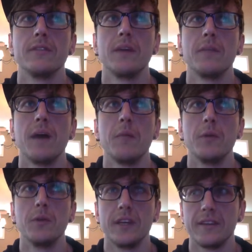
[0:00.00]
I'm not
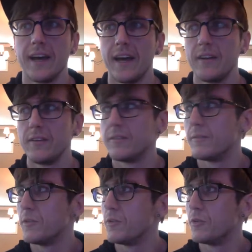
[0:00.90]
building that
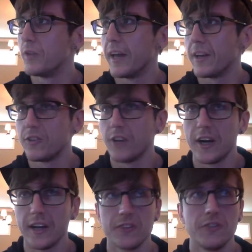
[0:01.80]
new like
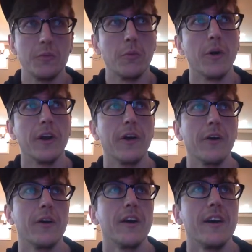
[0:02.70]
Sonics
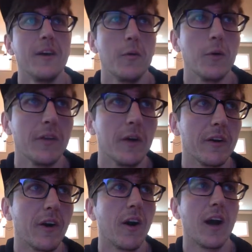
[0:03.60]
2.0 where
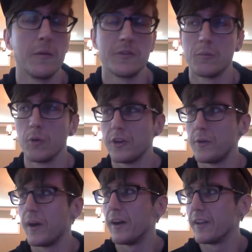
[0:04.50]
the car hops bring
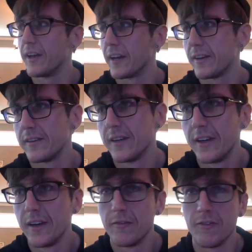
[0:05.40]
you out like
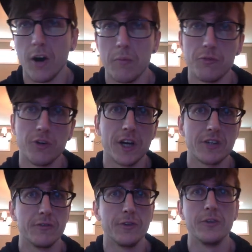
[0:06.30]
farm fresh
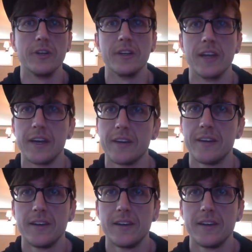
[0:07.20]
food and like